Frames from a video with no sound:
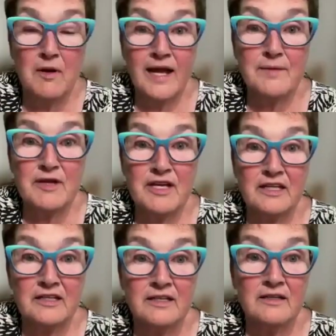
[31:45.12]
I
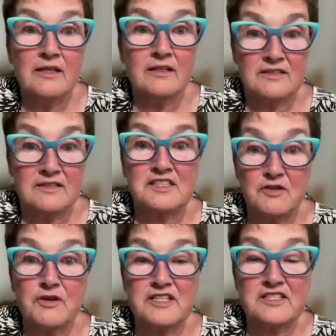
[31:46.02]
mean,
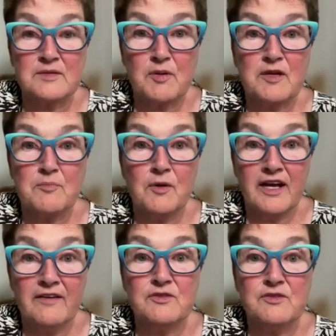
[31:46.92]
seriously, people,
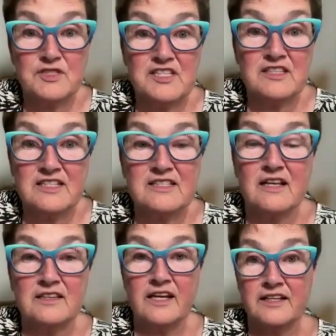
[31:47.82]
have you seen these
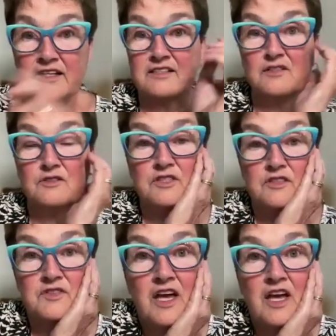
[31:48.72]
online
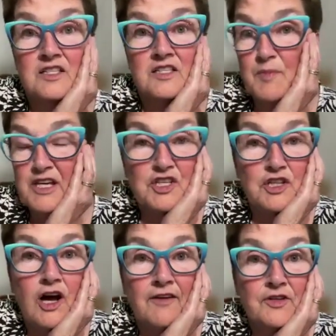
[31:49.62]
exclusives, special
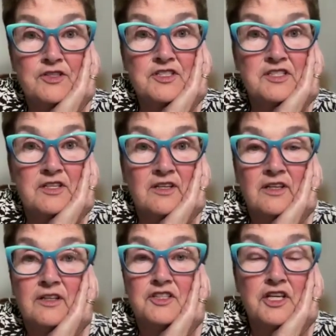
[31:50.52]
offers?
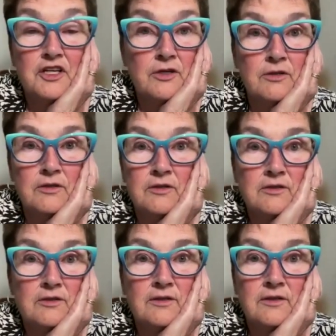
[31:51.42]
Dude,
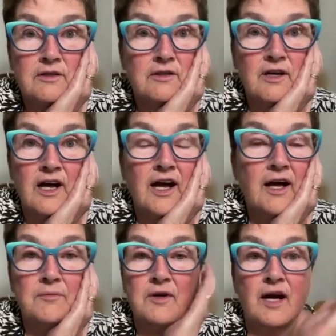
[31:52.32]

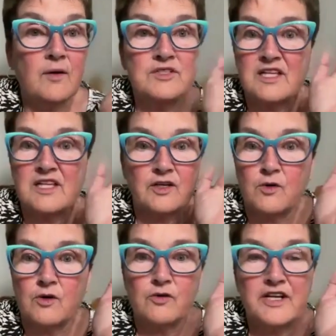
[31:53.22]
I, I was like
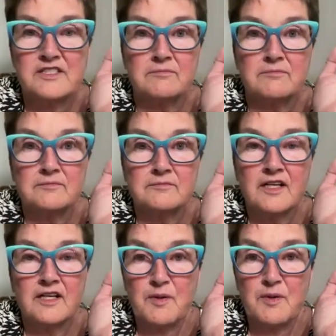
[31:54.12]
going crazy.
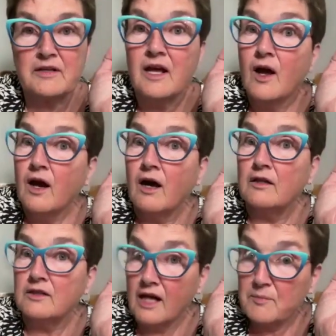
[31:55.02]
I spent a
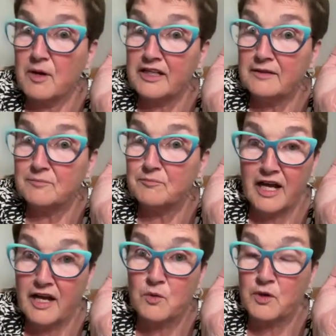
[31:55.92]
lot of money, but
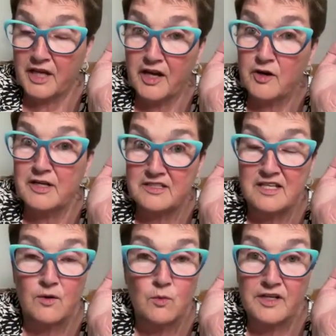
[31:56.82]
I don't care because
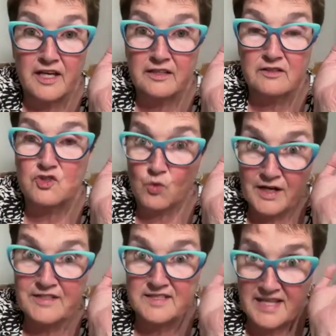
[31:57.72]
I will get
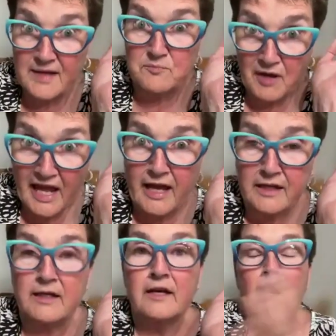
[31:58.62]
twice that back.